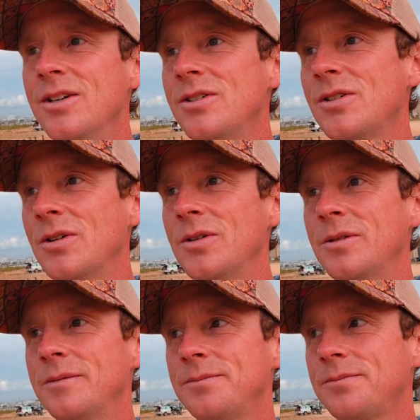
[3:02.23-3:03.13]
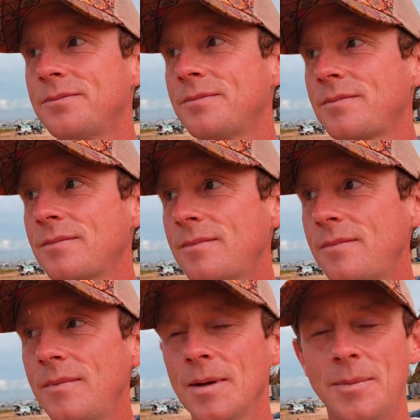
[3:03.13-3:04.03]
So
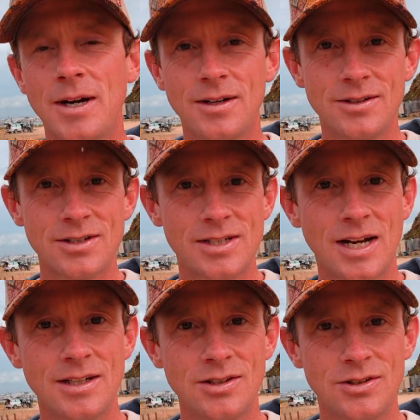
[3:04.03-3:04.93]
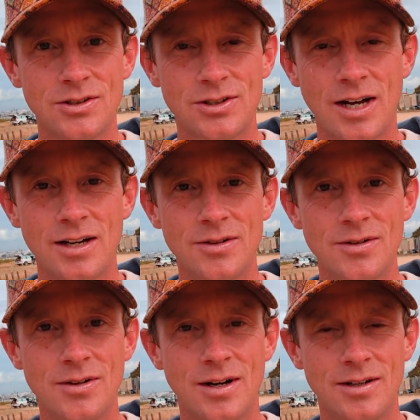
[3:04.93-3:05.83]
by understanding your
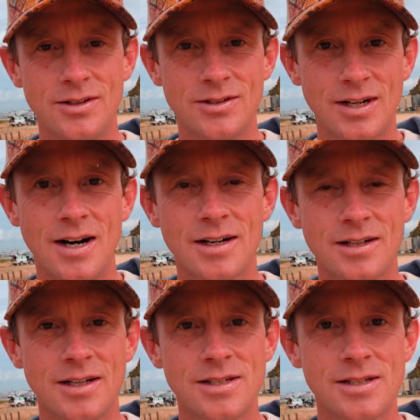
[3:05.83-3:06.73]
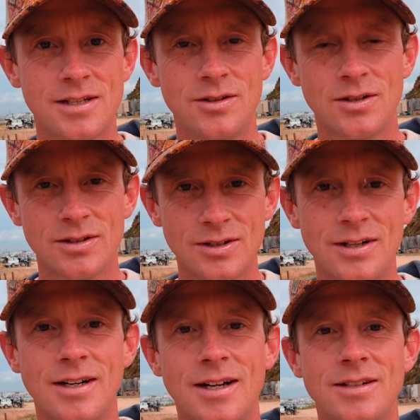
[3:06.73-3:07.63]
shadow and your darkness, you can
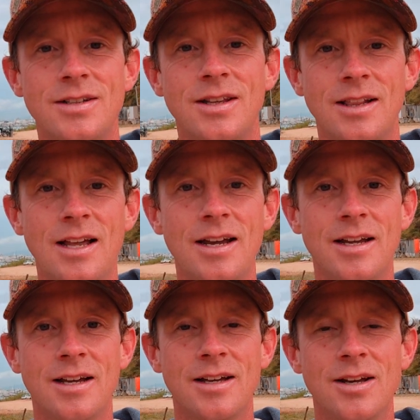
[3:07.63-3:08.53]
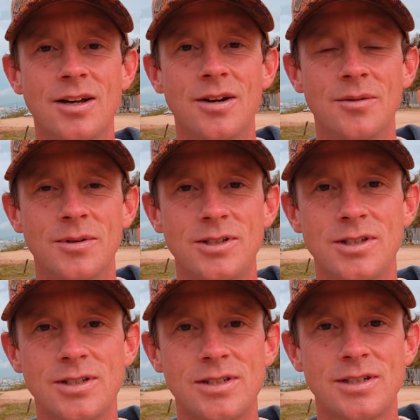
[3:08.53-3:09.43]
turn that into the light, which
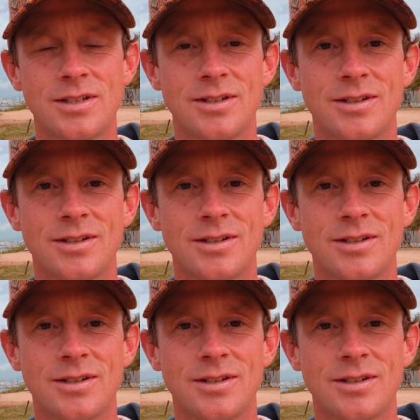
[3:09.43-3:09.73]
is